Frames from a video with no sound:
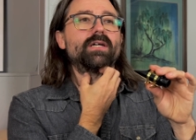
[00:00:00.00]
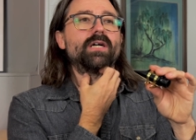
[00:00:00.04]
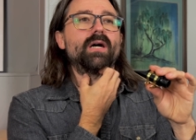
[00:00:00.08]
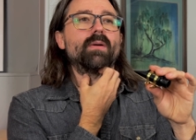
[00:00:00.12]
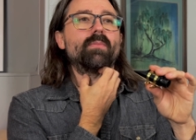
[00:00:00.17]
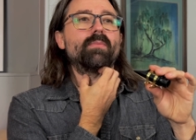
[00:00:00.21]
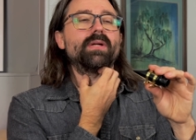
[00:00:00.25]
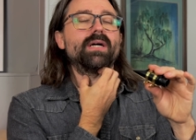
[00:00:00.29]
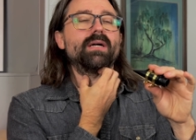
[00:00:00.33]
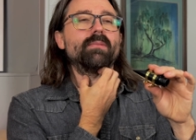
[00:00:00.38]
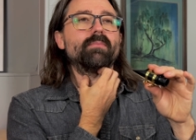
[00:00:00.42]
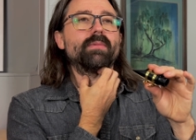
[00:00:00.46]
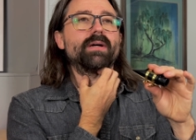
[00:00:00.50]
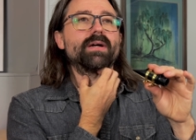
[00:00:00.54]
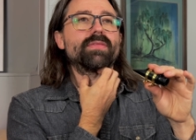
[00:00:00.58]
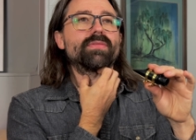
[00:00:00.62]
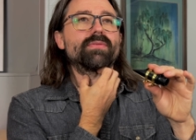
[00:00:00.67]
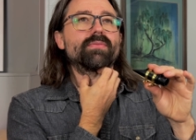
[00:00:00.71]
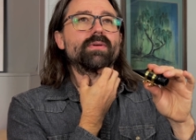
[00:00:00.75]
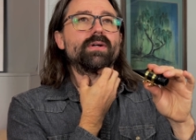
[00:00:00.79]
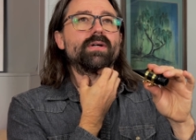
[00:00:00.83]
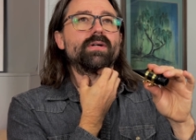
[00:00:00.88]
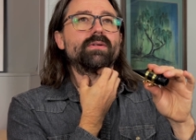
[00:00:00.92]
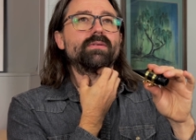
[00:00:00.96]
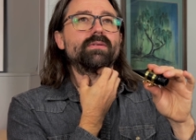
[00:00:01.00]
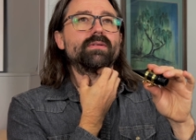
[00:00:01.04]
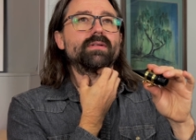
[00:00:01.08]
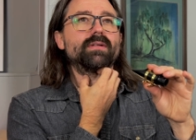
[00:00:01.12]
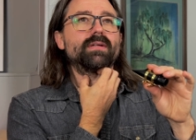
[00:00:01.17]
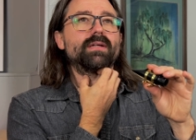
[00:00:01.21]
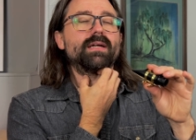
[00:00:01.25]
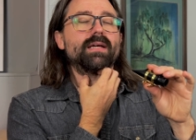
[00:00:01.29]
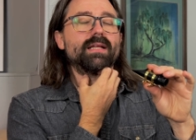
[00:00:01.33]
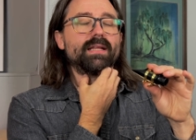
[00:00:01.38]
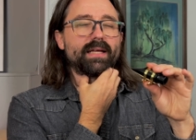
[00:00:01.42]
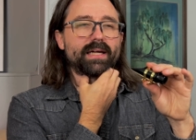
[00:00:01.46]
open up my throat
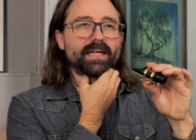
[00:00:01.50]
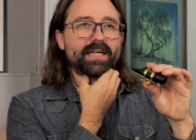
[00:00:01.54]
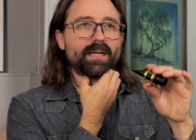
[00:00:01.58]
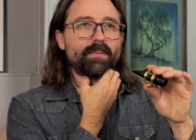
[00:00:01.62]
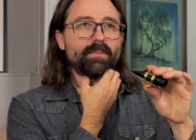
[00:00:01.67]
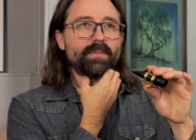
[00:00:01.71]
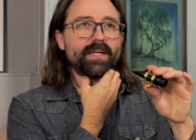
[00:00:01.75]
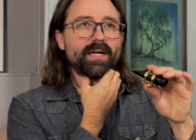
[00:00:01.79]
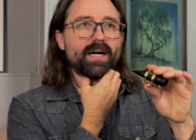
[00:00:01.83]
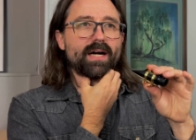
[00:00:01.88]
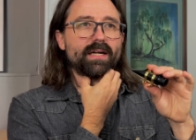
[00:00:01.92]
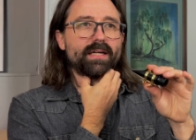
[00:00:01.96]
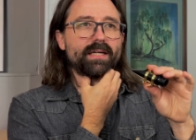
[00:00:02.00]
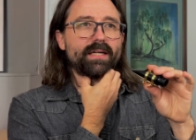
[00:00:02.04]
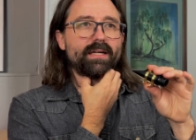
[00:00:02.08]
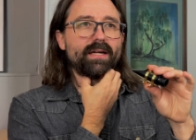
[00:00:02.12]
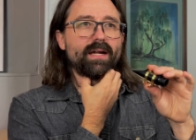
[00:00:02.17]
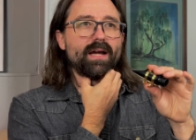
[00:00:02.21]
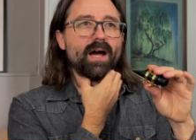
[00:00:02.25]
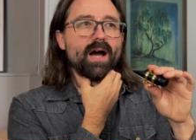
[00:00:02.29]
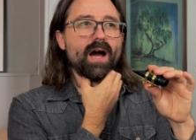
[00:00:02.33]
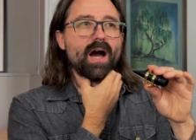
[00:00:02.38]
like I'm yawning,